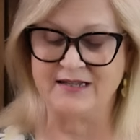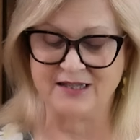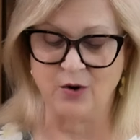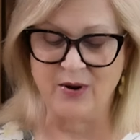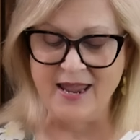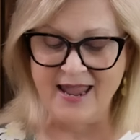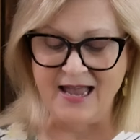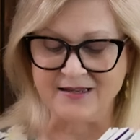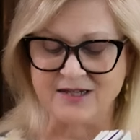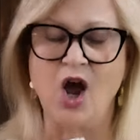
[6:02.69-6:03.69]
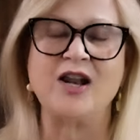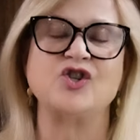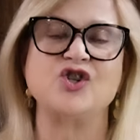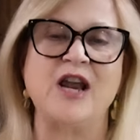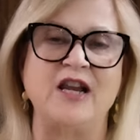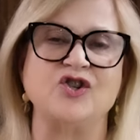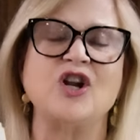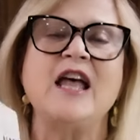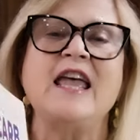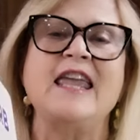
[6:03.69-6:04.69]
So he has not
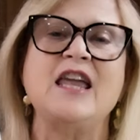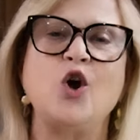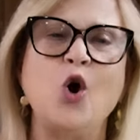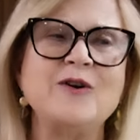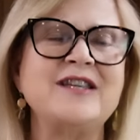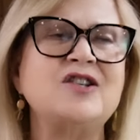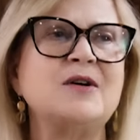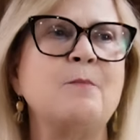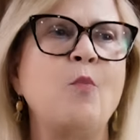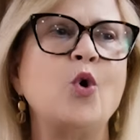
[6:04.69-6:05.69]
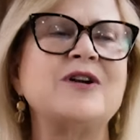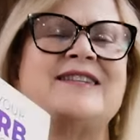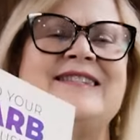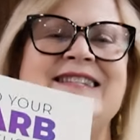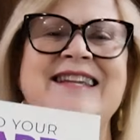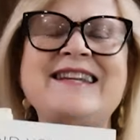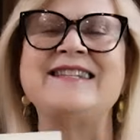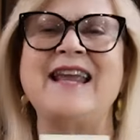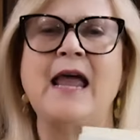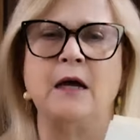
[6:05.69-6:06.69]
changed. He goes into more
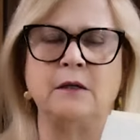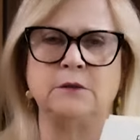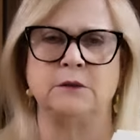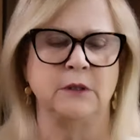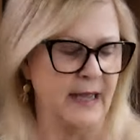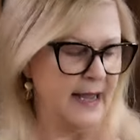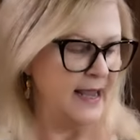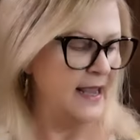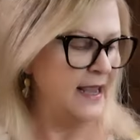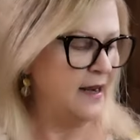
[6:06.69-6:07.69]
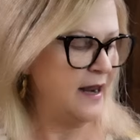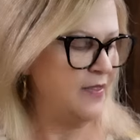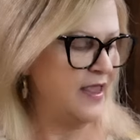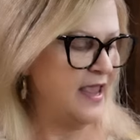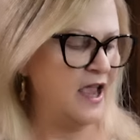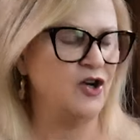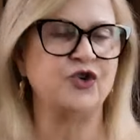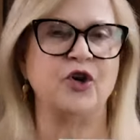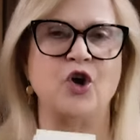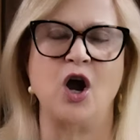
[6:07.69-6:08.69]
detail in the
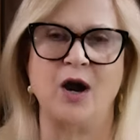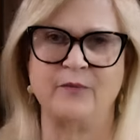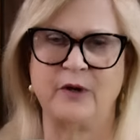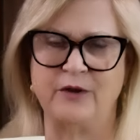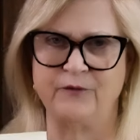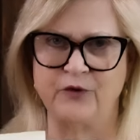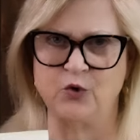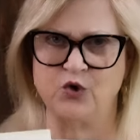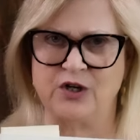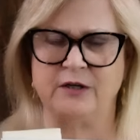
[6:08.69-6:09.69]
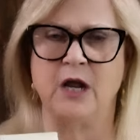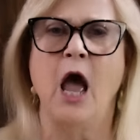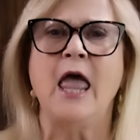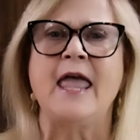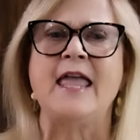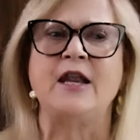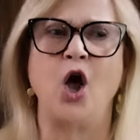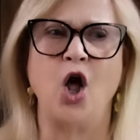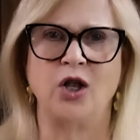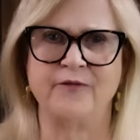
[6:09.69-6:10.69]
End Your Carb Confusion in
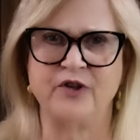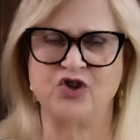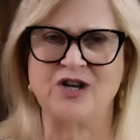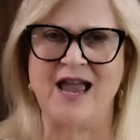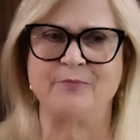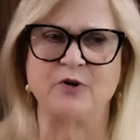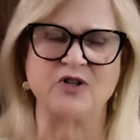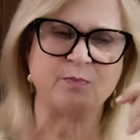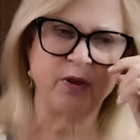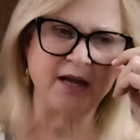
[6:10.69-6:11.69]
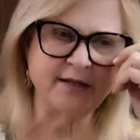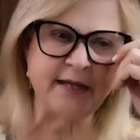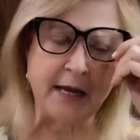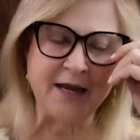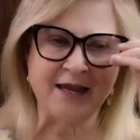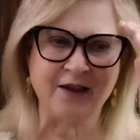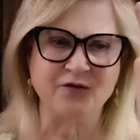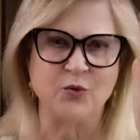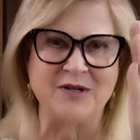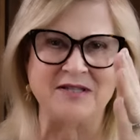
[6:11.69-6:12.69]
all of the chapters. Plus he
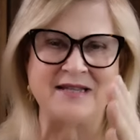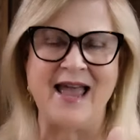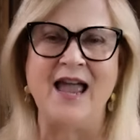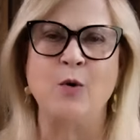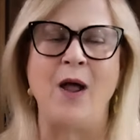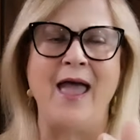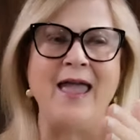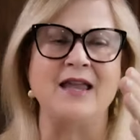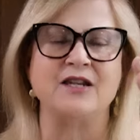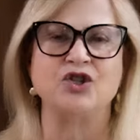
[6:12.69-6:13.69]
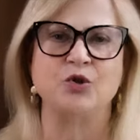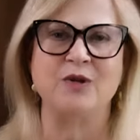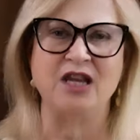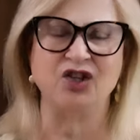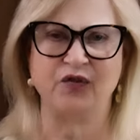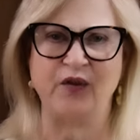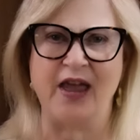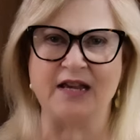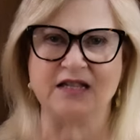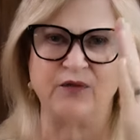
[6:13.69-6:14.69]
gives you a segue into each
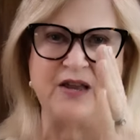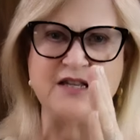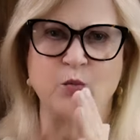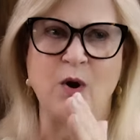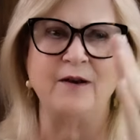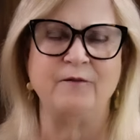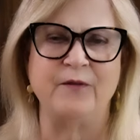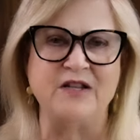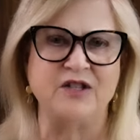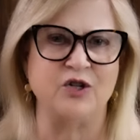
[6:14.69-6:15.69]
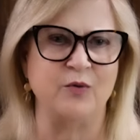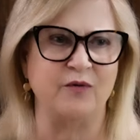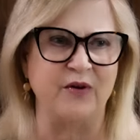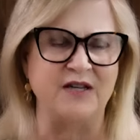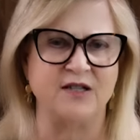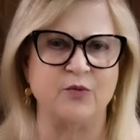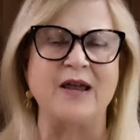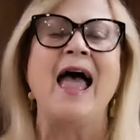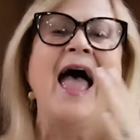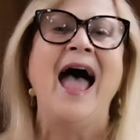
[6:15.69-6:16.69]
phase, phase 1, phase 2, and phase
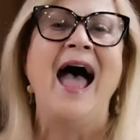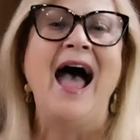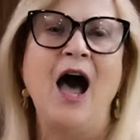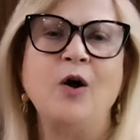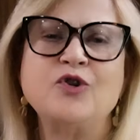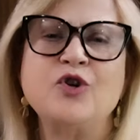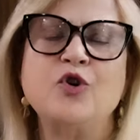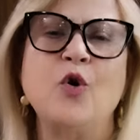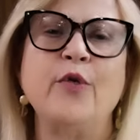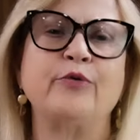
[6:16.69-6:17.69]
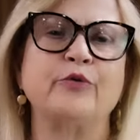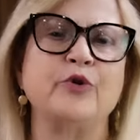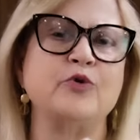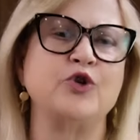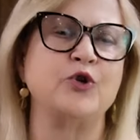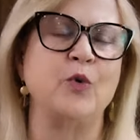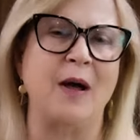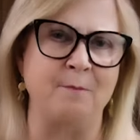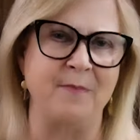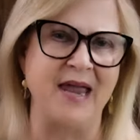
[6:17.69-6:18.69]
3. How to go through to
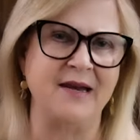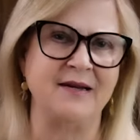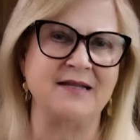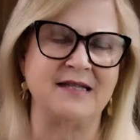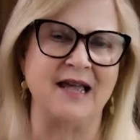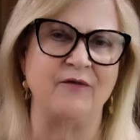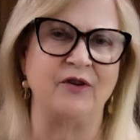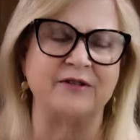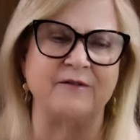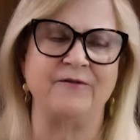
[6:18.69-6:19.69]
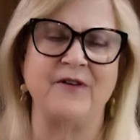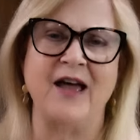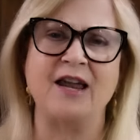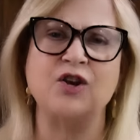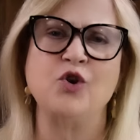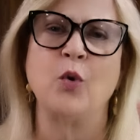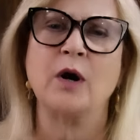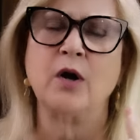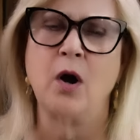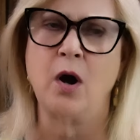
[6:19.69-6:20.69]
a maintenance level to find
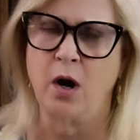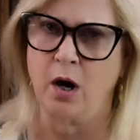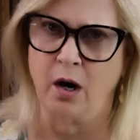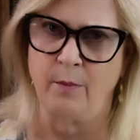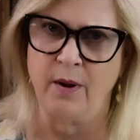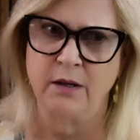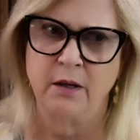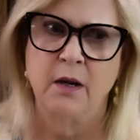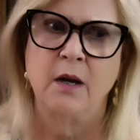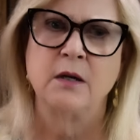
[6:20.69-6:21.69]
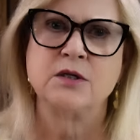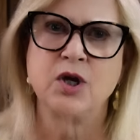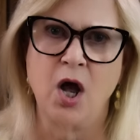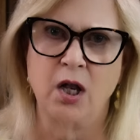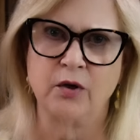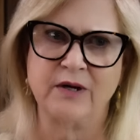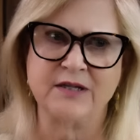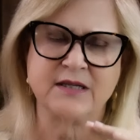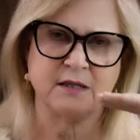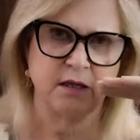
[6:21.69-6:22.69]
your carb
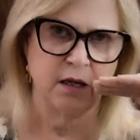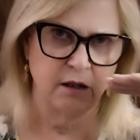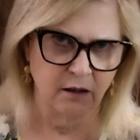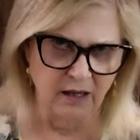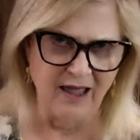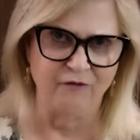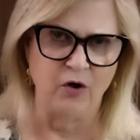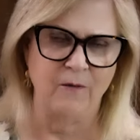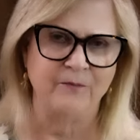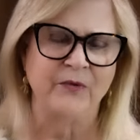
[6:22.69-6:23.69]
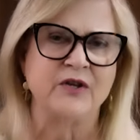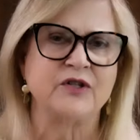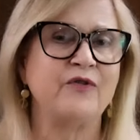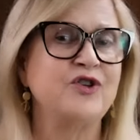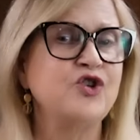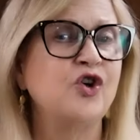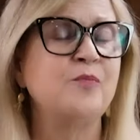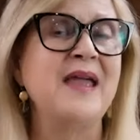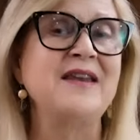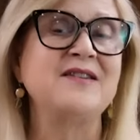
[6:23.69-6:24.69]
tolerance level so that you
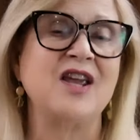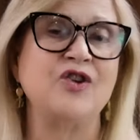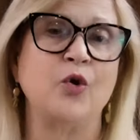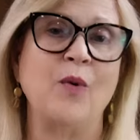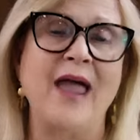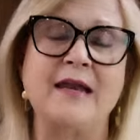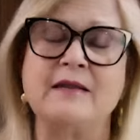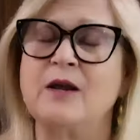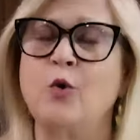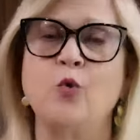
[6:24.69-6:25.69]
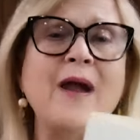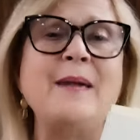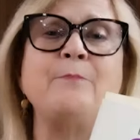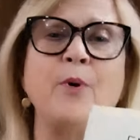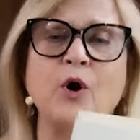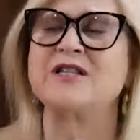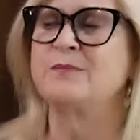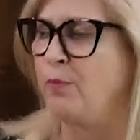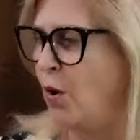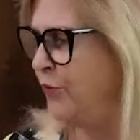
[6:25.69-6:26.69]
can maintain your weight. Great
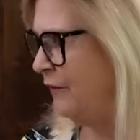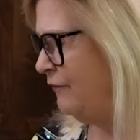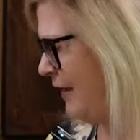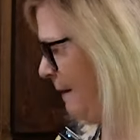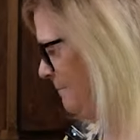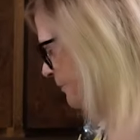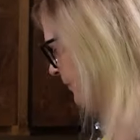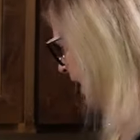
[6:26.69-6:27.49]
books, both of them.